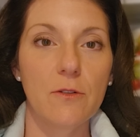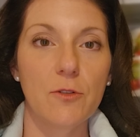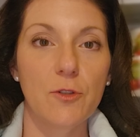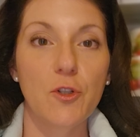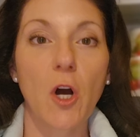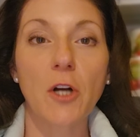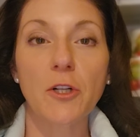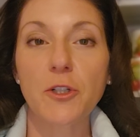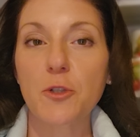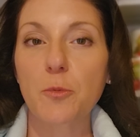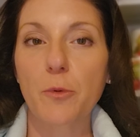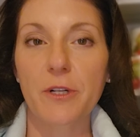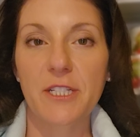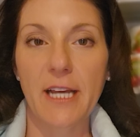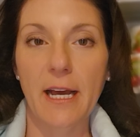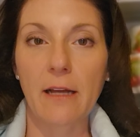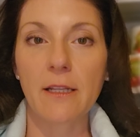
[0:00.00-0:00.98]
doctors were
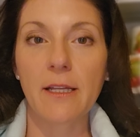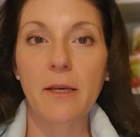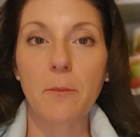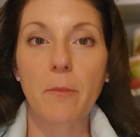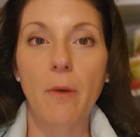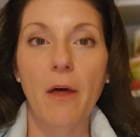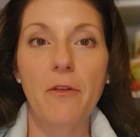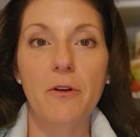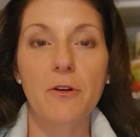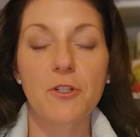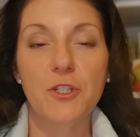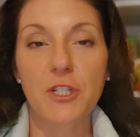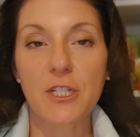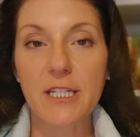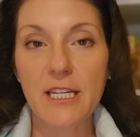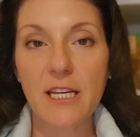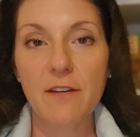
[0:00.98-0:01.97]
telling mothers
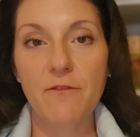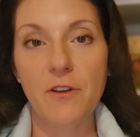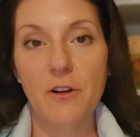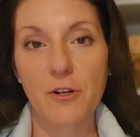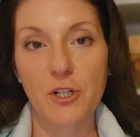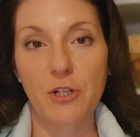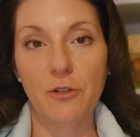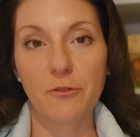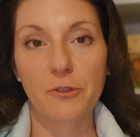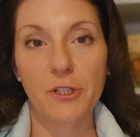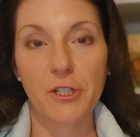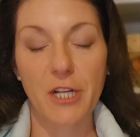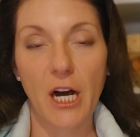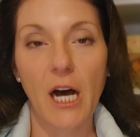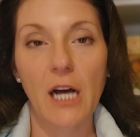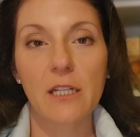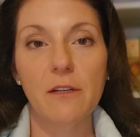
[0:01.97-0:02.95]
to give their children
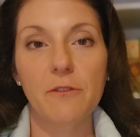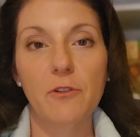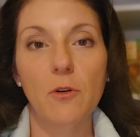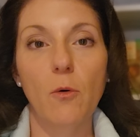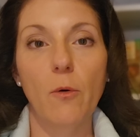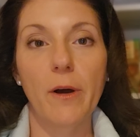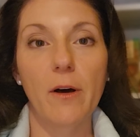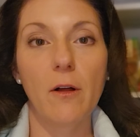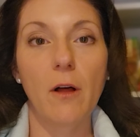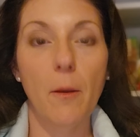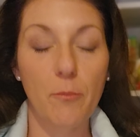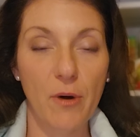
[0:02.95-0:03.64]
cod liver oil